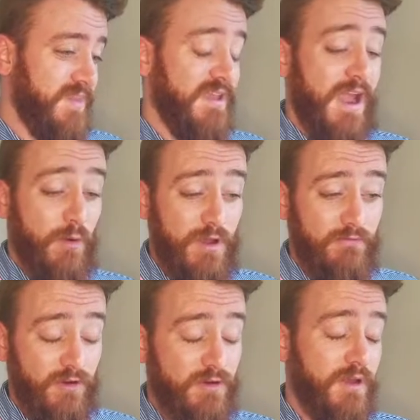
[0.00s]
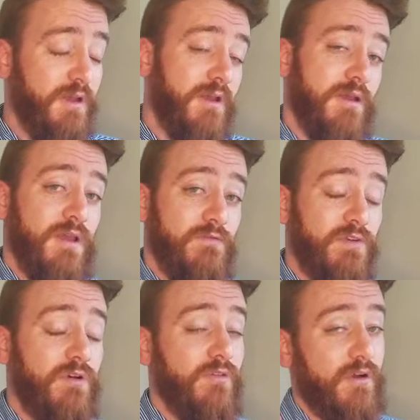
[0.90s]
However, if you
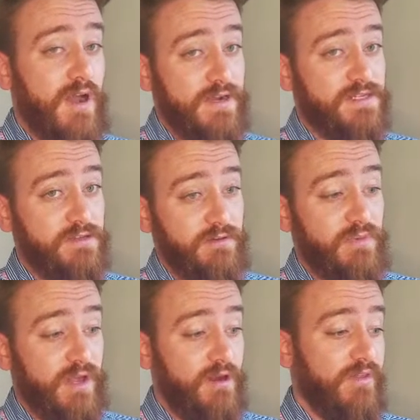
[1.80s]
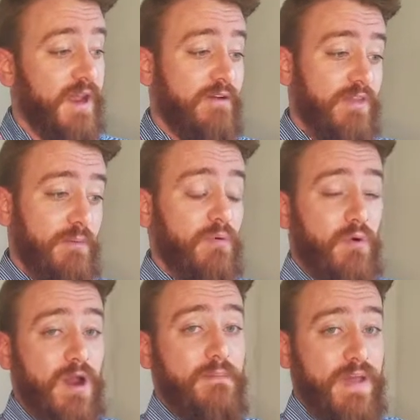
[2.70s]
know they're a high ceiling player and they have that
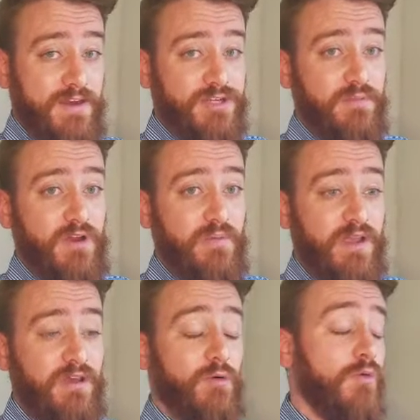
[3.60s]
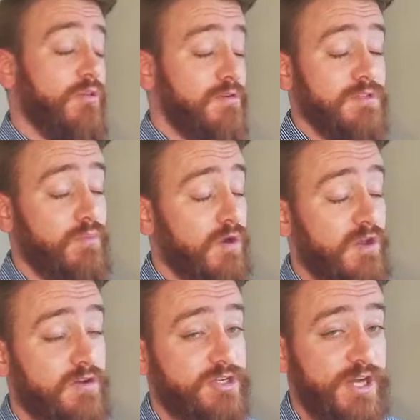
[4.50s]
prime matchup coming in, or there's a pretty
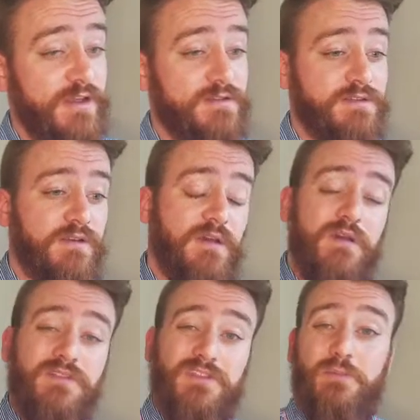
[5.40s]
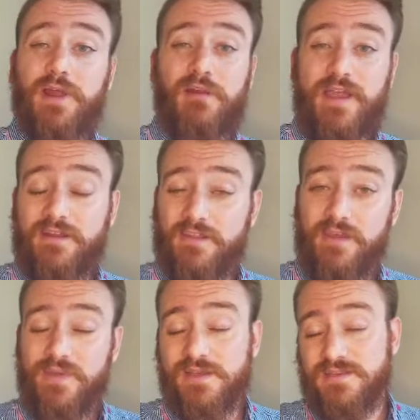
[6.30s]
good chance that the player ahead of
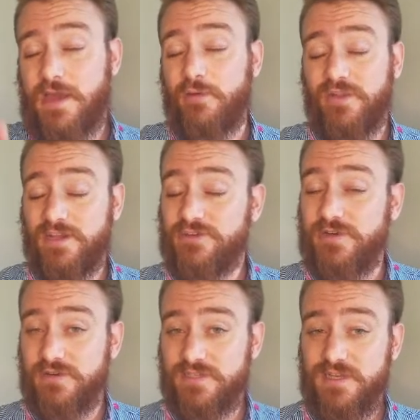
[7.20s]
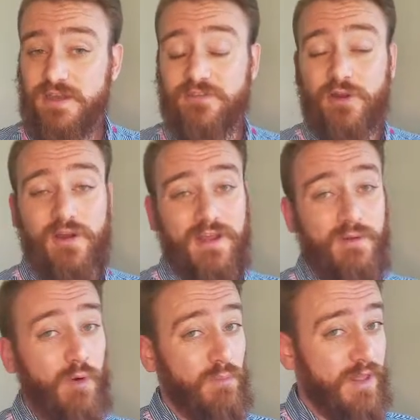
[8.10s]
them is out with an injury or sitting and they're going to get
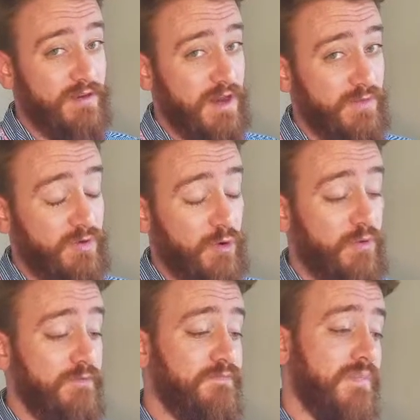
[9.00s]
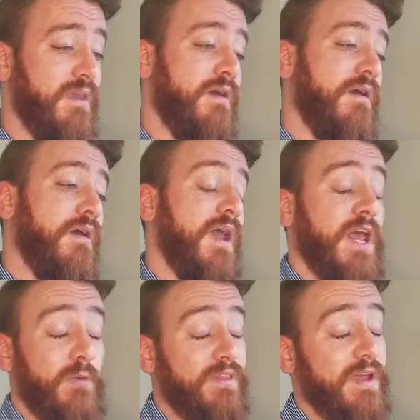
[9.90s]
more playtime than normal,
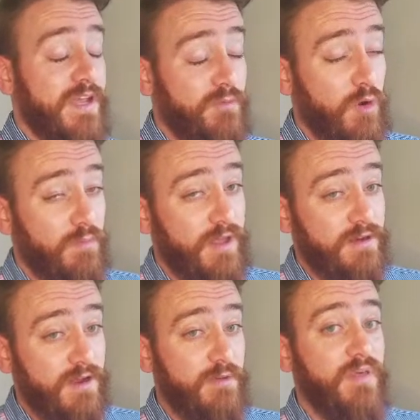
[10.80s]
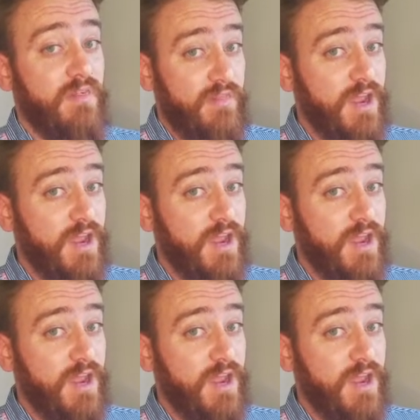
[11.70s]
and when they get more playtime, they